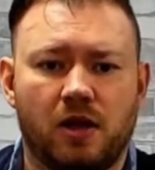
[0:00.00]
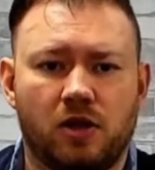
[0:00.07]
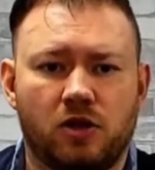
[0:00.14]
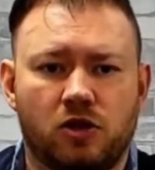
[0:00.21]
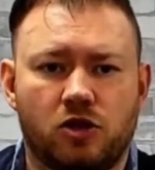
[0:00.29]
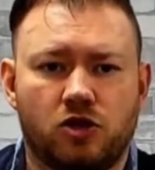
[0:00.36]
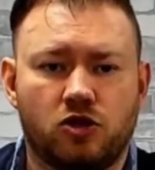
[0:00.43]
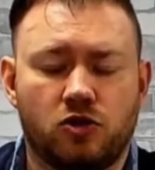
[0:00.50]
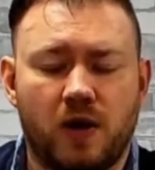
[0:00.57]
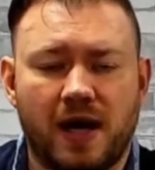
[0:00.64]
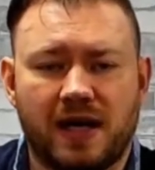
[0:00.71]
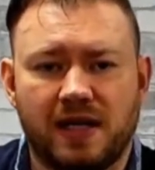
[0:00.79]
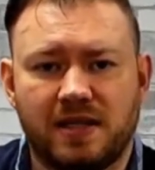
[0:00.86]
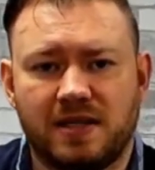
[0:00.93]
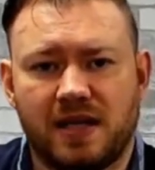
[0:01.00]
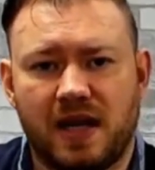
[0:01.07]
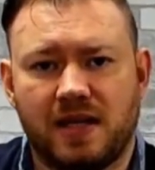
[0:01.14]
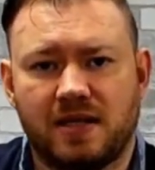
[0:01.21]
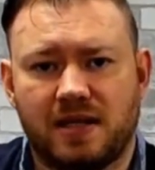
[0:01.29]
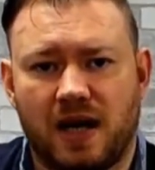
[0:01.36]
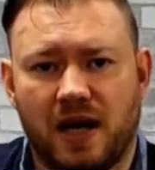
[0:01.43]
The track inset
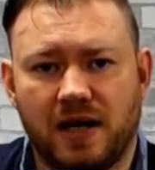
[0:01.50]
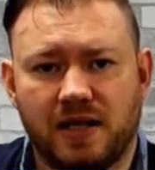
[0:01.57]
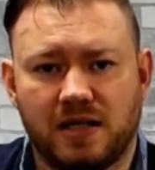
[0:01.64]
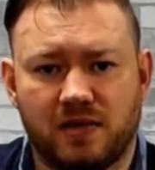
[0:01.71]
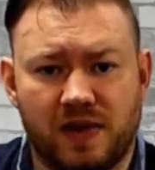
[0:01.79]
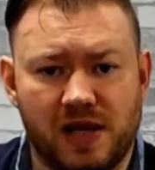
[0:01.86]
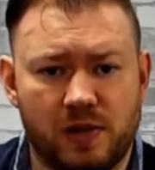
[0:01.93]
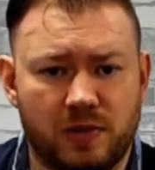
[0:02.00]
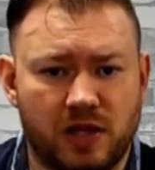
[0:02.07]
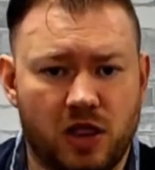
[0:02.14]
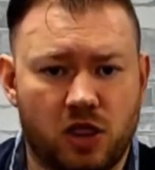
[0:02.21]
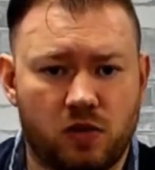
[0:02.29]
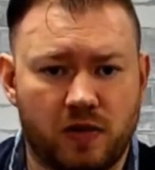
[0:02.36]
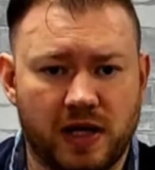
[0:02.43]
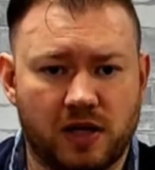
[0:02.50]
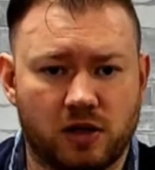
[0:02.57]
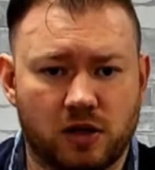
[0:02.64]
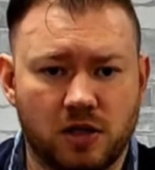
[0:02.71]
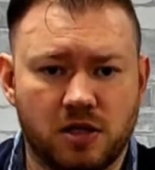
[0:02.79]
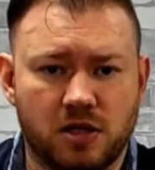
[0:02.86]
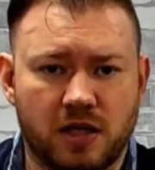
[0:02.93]
inside is available in 3
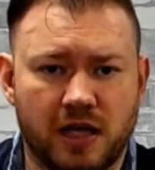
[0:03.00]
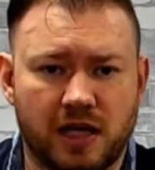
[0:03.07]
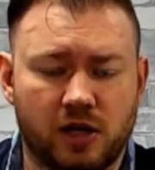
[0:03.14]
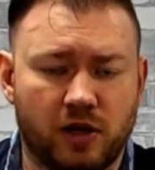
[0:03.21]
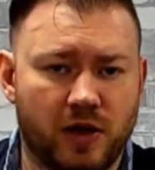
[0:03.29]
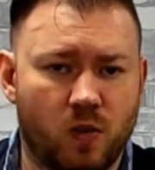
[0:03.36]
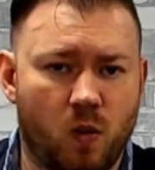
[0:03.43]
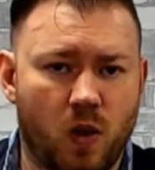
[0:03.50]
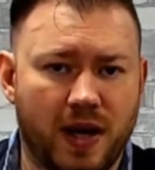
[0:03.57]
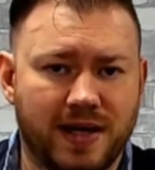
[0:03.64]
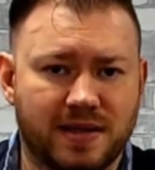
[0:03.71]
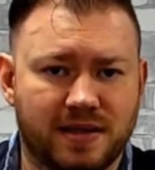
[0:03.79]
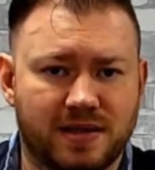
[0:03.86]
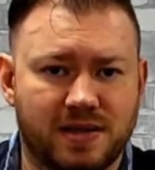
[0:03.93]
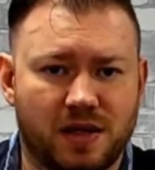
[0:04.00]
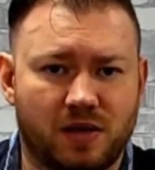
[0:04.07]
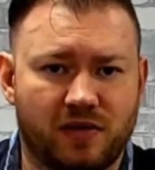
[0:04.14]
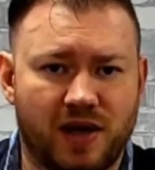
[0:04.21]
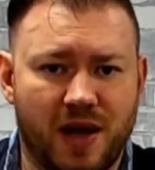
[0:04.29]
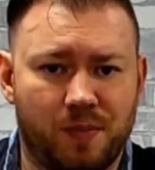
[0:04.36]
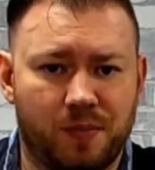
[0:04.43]
colours, including white, silver
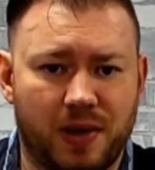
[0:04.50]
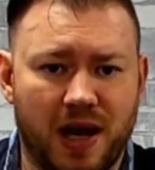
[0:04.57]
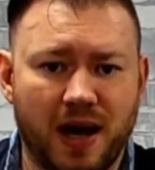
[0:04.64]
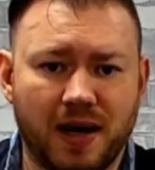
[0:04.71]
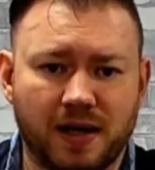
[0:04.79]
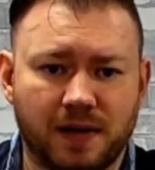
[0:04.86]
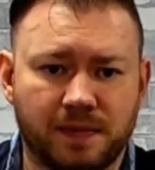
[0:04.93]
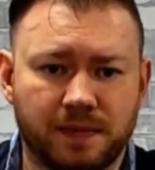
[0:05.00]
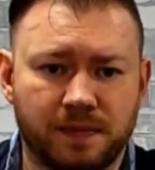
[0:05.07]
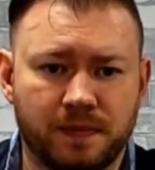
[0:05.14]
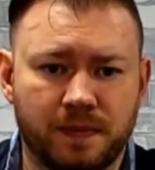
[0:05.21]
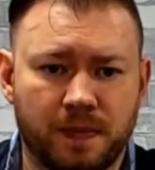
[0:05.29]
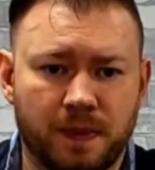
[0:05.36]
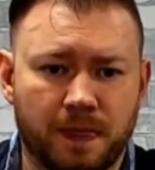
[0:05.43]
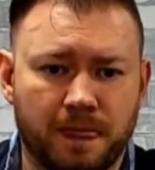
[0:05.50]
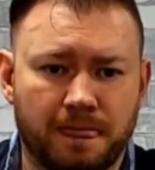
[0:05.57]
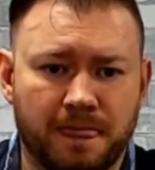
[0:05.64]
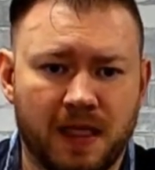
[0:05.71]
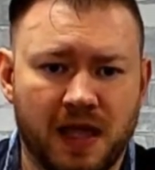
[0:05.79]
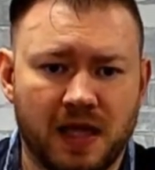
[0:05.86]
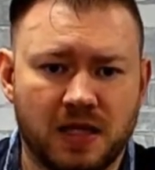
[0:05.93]
and black.
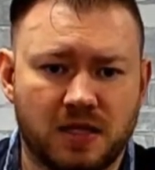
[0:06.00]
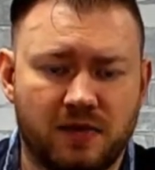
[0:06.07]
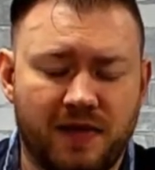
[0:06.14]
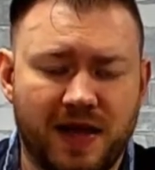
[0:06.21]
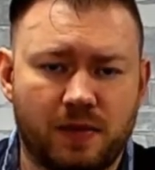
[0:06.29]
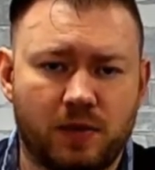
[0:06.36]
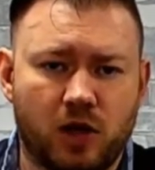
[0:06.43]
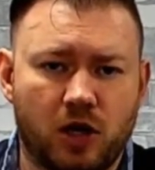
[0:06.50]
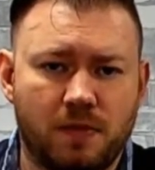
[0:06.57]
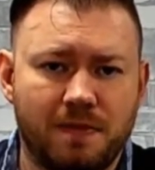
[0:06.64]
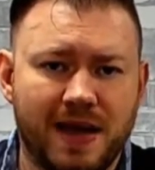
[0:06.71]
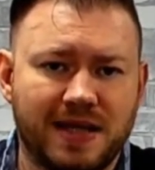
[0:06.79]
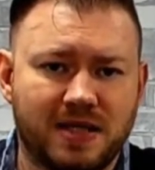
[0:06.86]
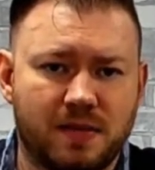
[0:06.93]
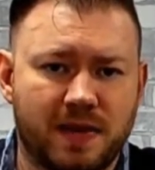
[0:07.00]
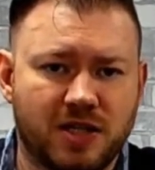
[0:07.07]
It's available on a made-to-measure